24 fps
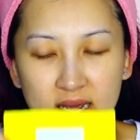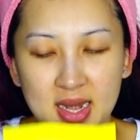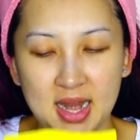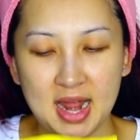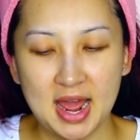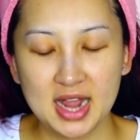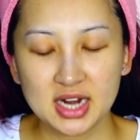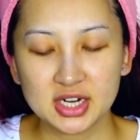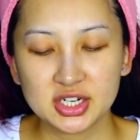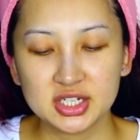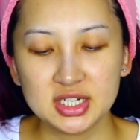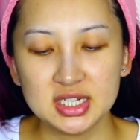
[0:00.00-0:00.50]
it
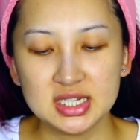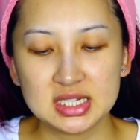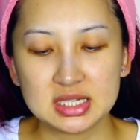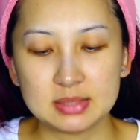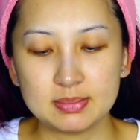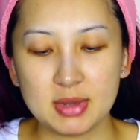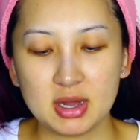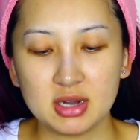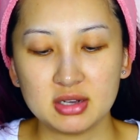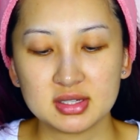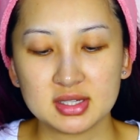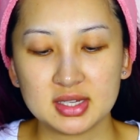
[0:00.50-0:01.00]
actually
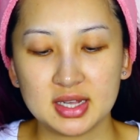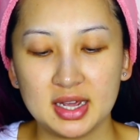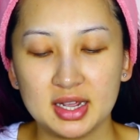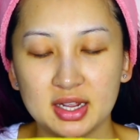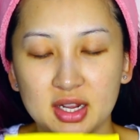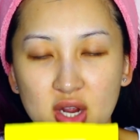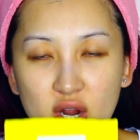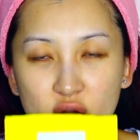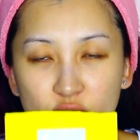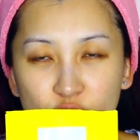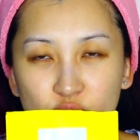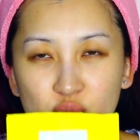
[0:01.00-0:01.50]
smells
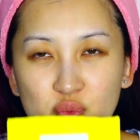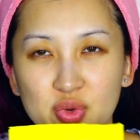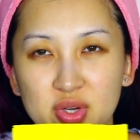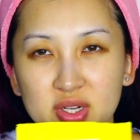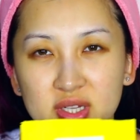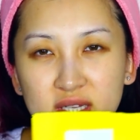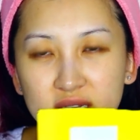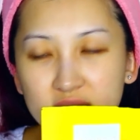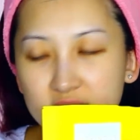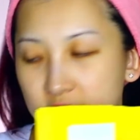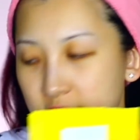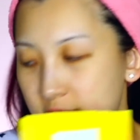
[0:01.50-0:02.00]
like a
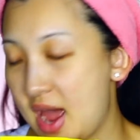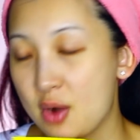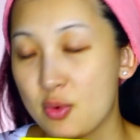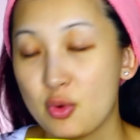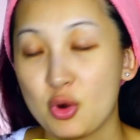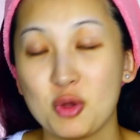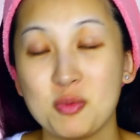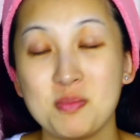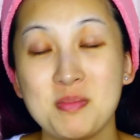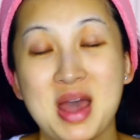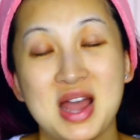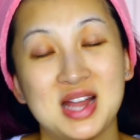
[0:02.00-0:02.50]
really
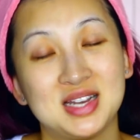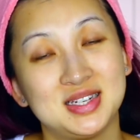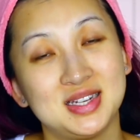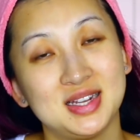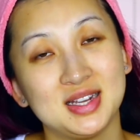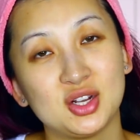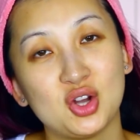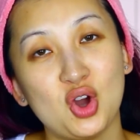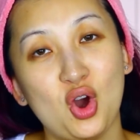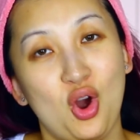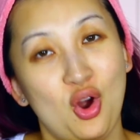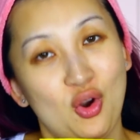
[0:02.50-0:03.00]

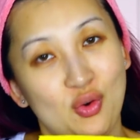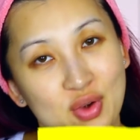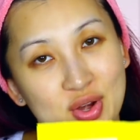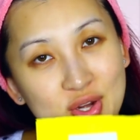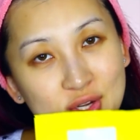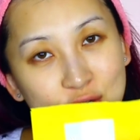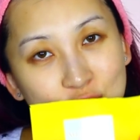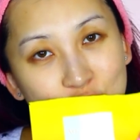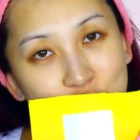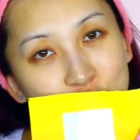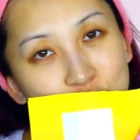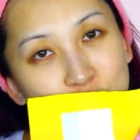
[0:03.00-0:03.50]
aromatic
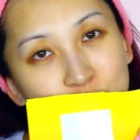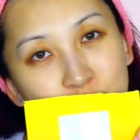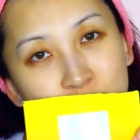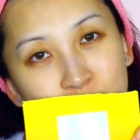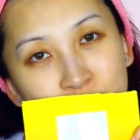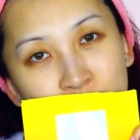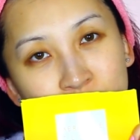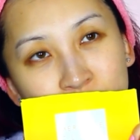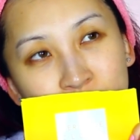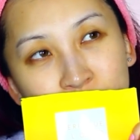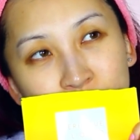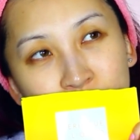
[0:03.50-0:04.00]
orange.
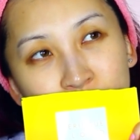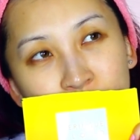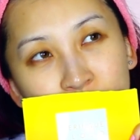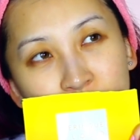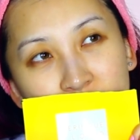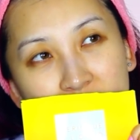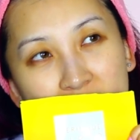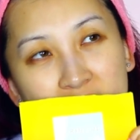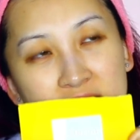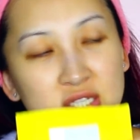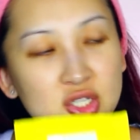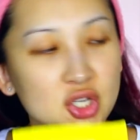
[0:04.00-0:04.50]

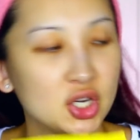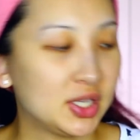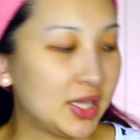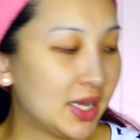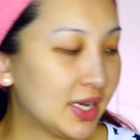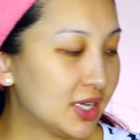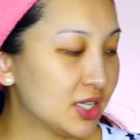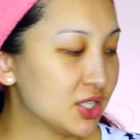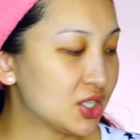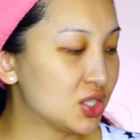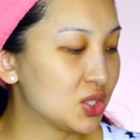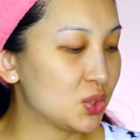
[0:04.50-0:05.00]
It's got
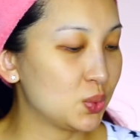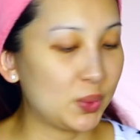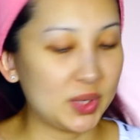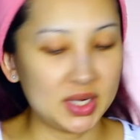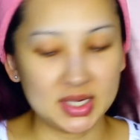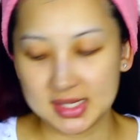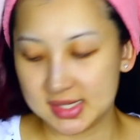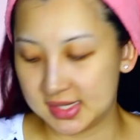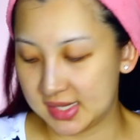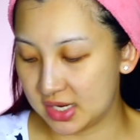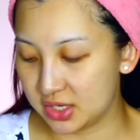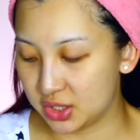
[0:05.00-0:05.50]
like a
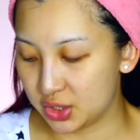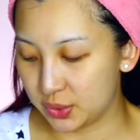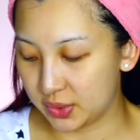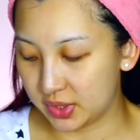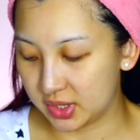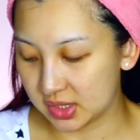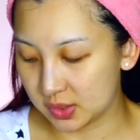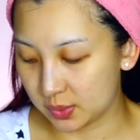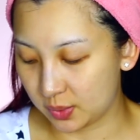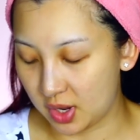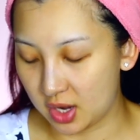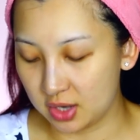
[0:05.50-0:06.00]
sweet scent to it
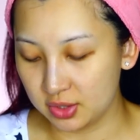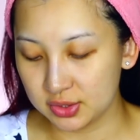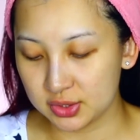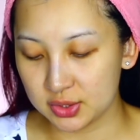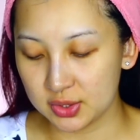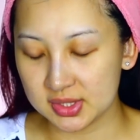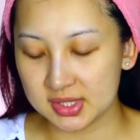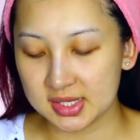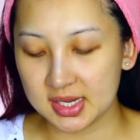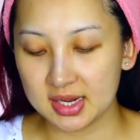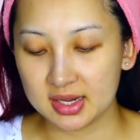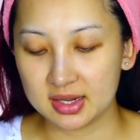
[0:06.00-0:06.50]
as well.
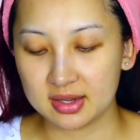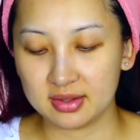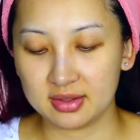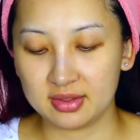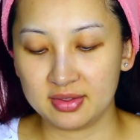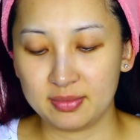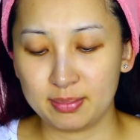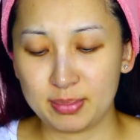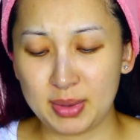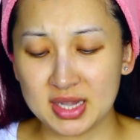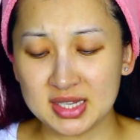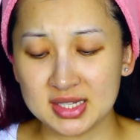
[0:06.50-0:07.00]
So it's
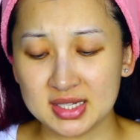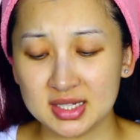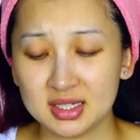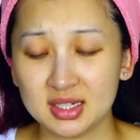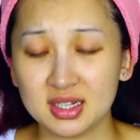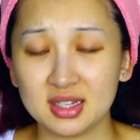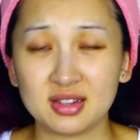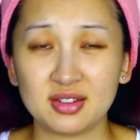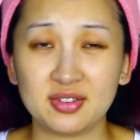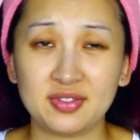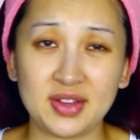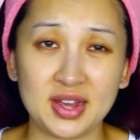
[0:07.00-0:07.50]
like
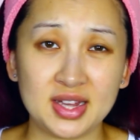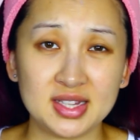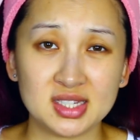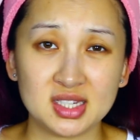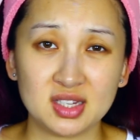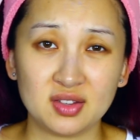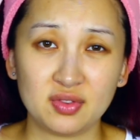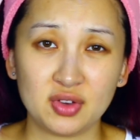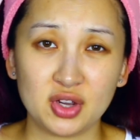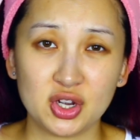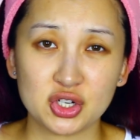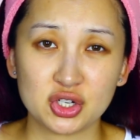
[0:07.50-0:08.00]
basically the
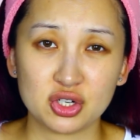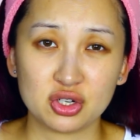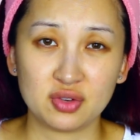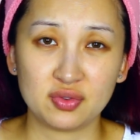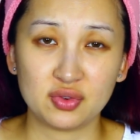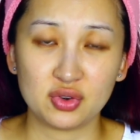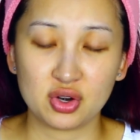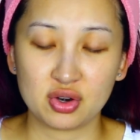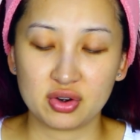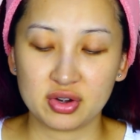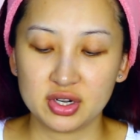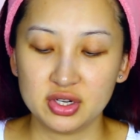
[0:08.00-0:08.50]
fancy version of
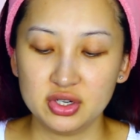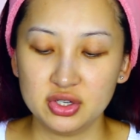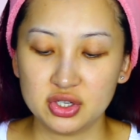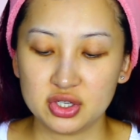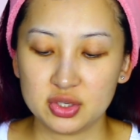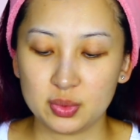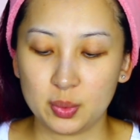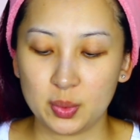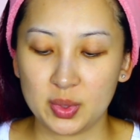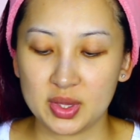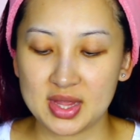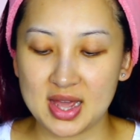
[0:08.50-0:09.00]
an
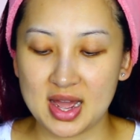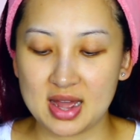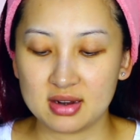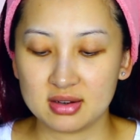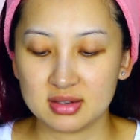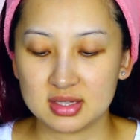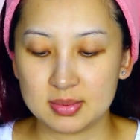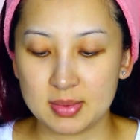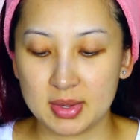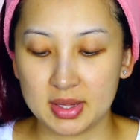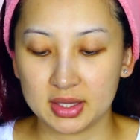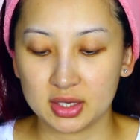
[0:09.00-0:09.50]
orange
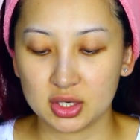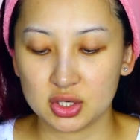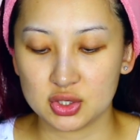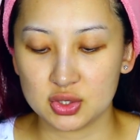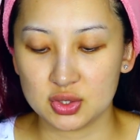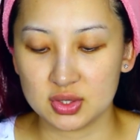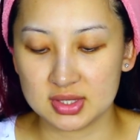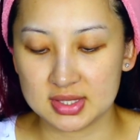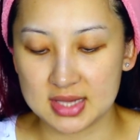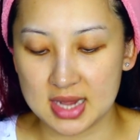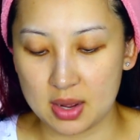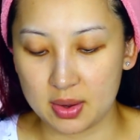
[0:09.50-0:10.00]
without smelling it
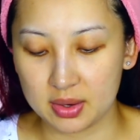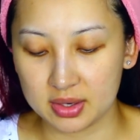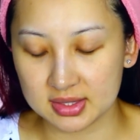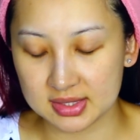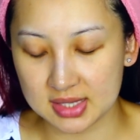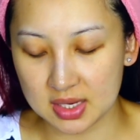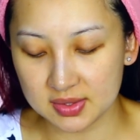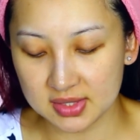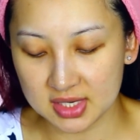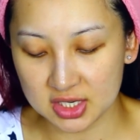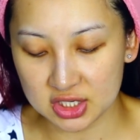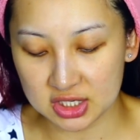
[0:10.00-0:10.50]
too sour. Because
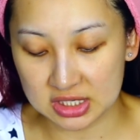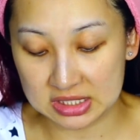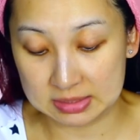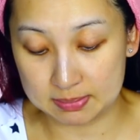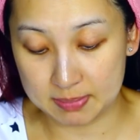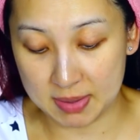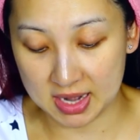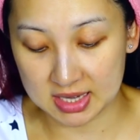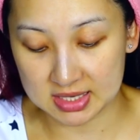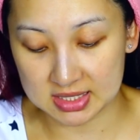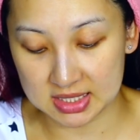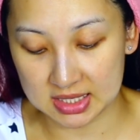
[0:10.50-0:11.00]
I was actually
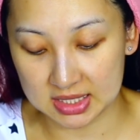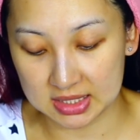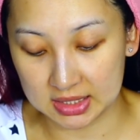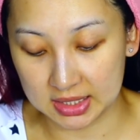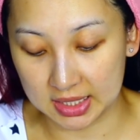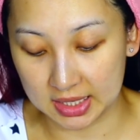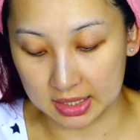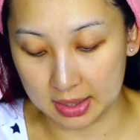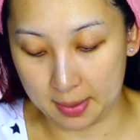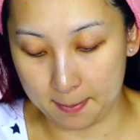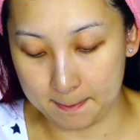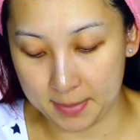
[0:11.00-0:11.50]
expecting
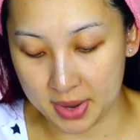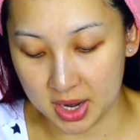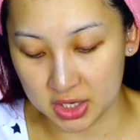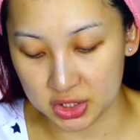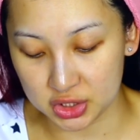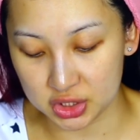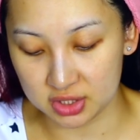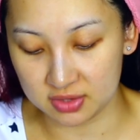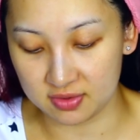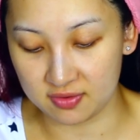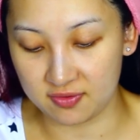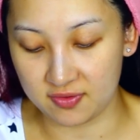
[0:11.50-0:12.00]
like a
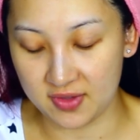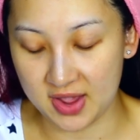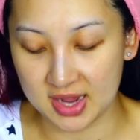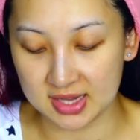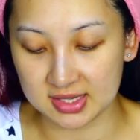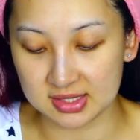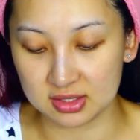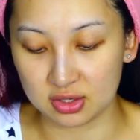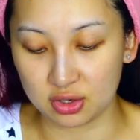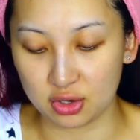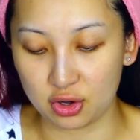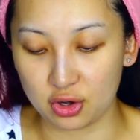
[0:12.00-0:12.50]
punch in the
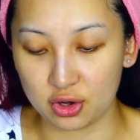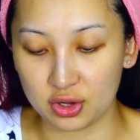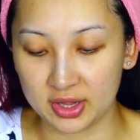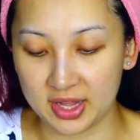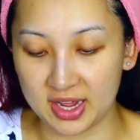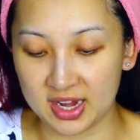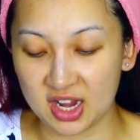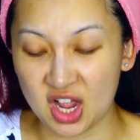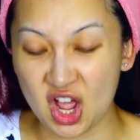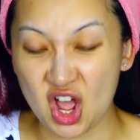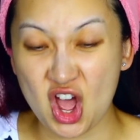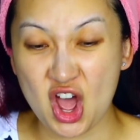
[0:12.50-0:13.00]
face, you know,
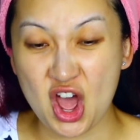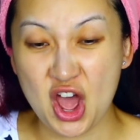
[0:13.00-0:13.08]
like,